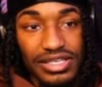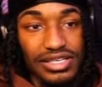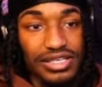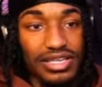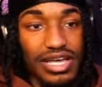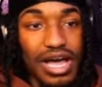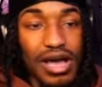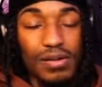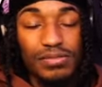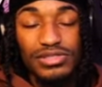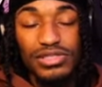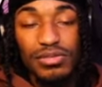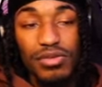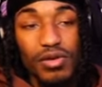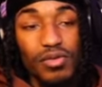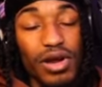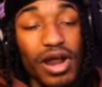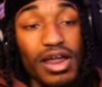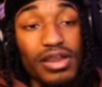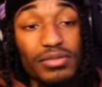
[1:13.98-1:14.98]
I'm talking about
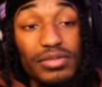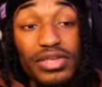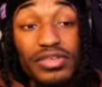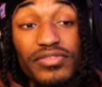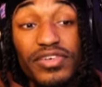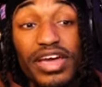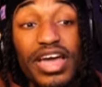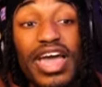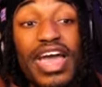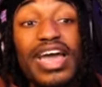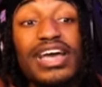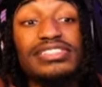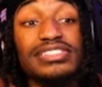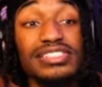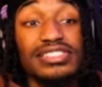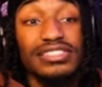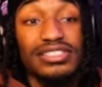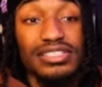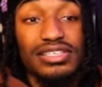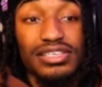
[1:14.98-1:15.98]
without even
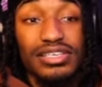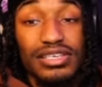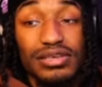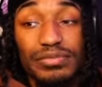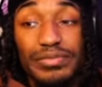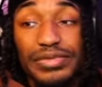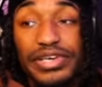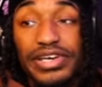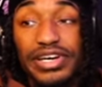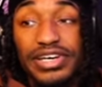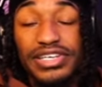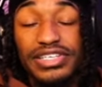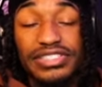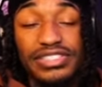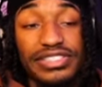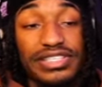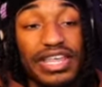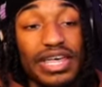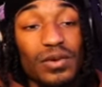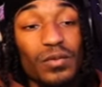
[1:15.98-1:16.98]
asking, because
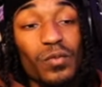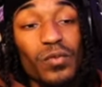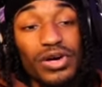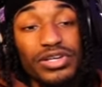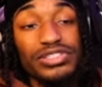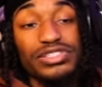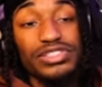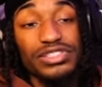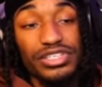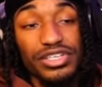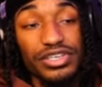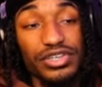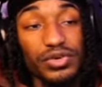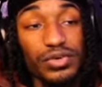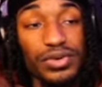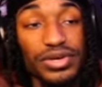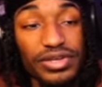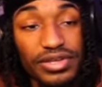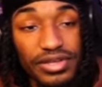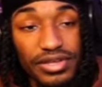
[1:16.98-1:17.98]
they want to do
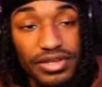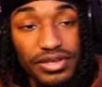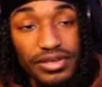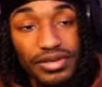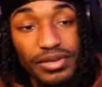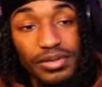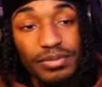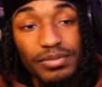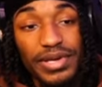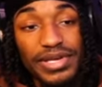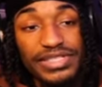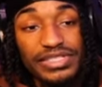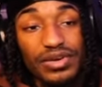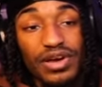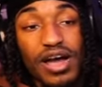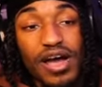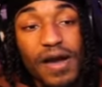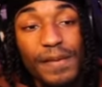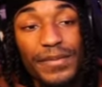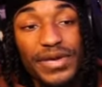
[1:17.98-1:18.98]
it based on
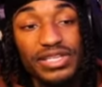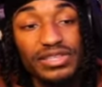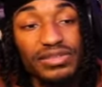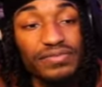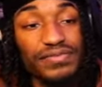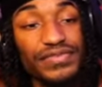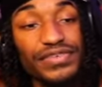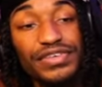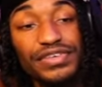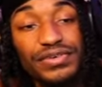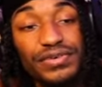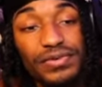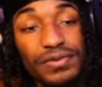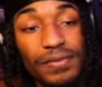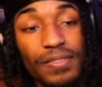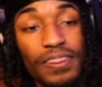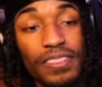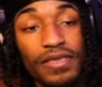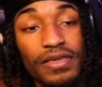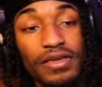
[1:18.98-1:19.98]
how I make them feel,
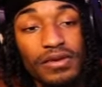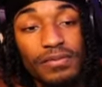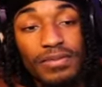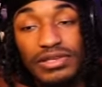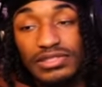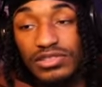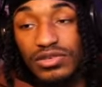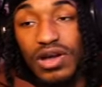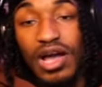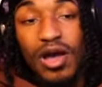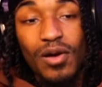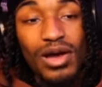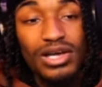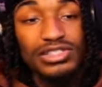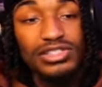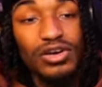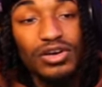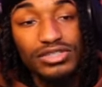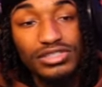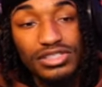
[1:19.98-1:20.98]
based on how I
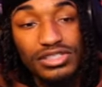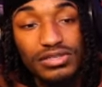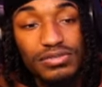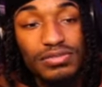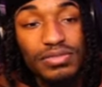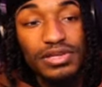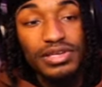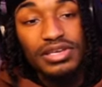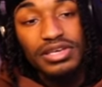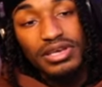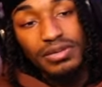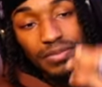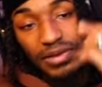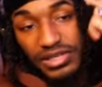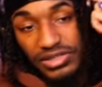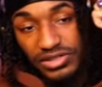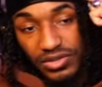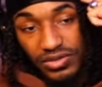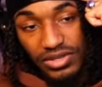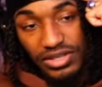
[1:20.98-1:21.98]
talk to them, and
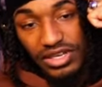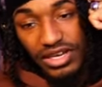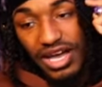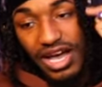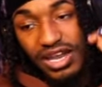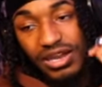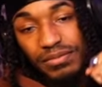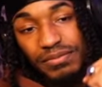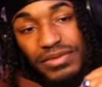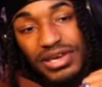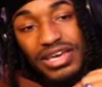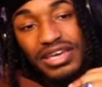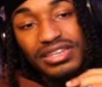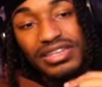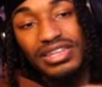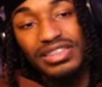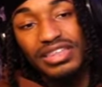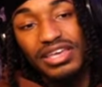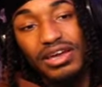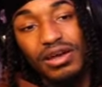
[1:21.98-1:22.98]
based on the kind of man
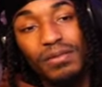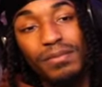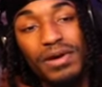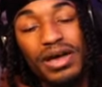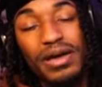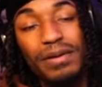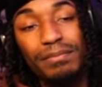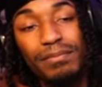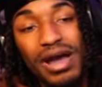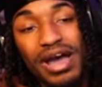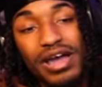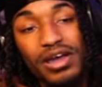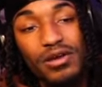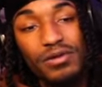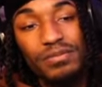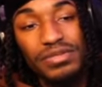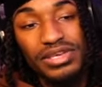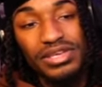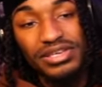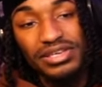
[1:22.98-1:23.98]
that they admire
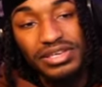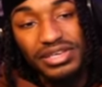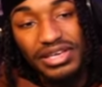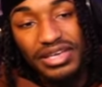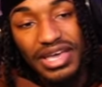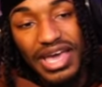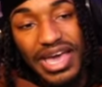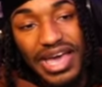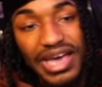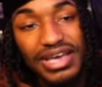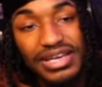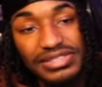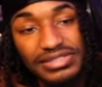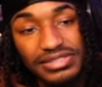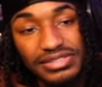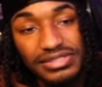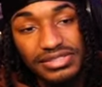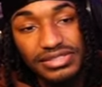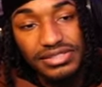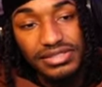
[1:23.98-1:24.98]
me as.
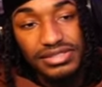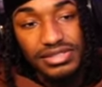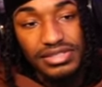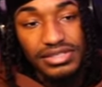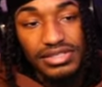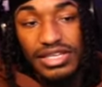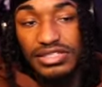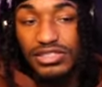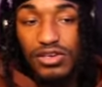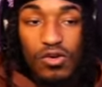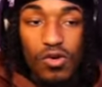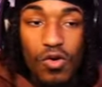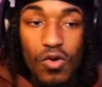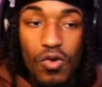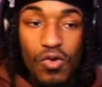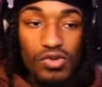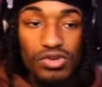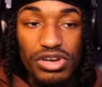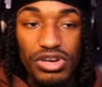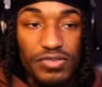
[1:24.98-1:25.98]
That's a
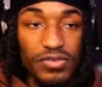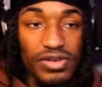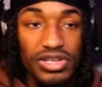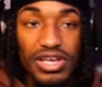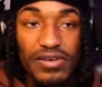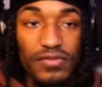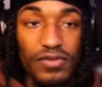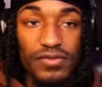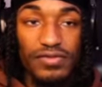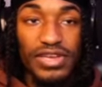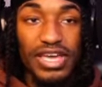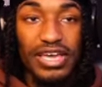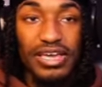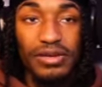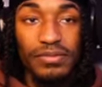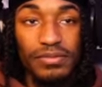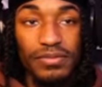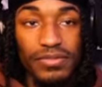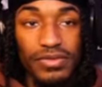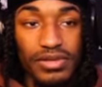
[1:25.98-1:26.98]
whole different level of
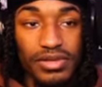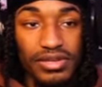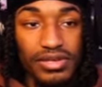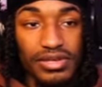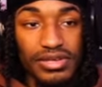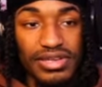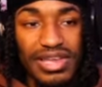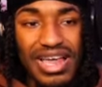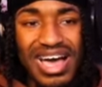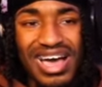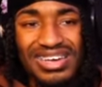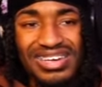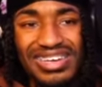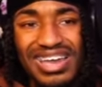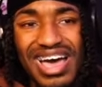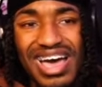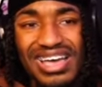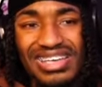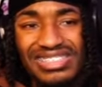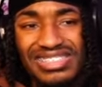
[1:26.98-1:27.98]
game.
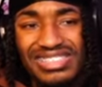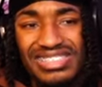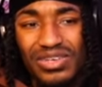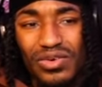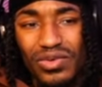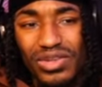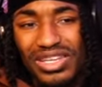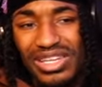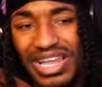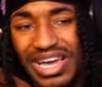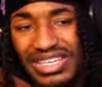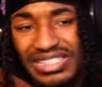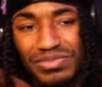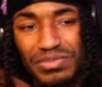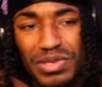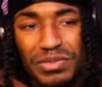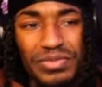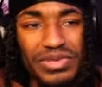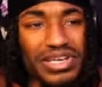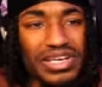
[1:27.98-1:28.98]
Not she only likes me
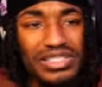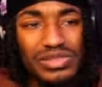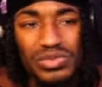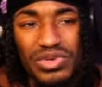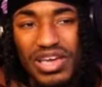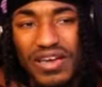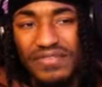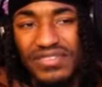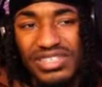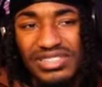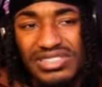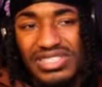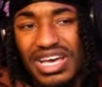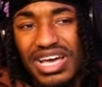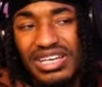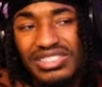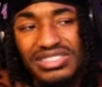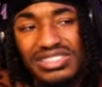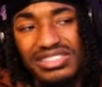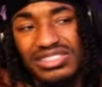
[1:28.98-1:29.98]
because we have this
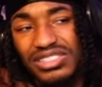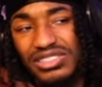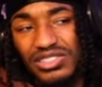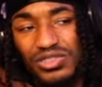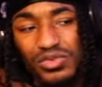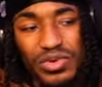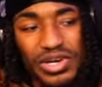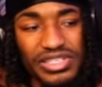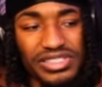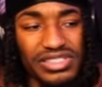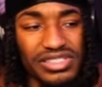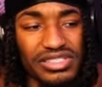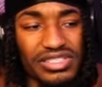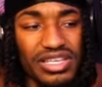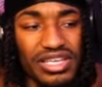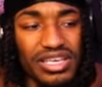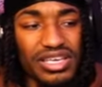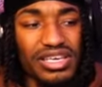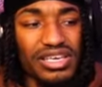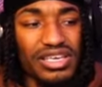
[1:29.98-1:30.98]
toxic situation
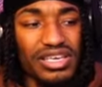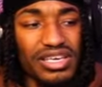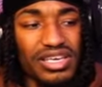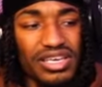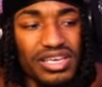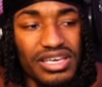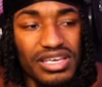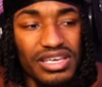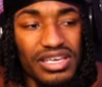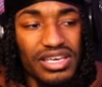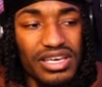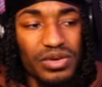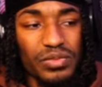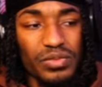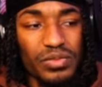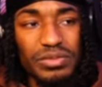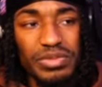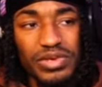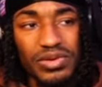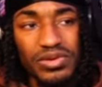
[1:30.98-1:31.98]
and we
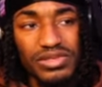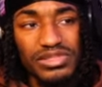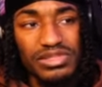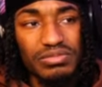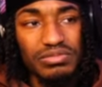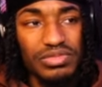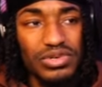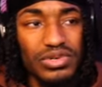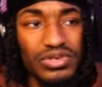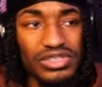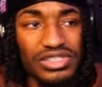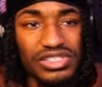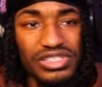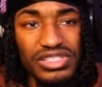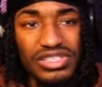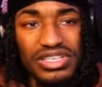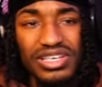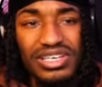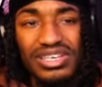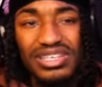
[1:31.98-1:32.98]
be on some
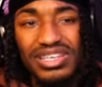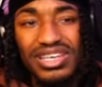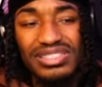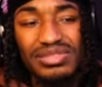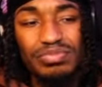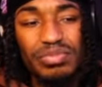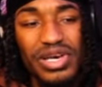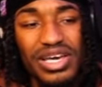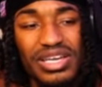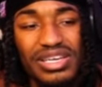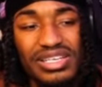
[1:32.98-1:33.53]
bullshit. That's petty.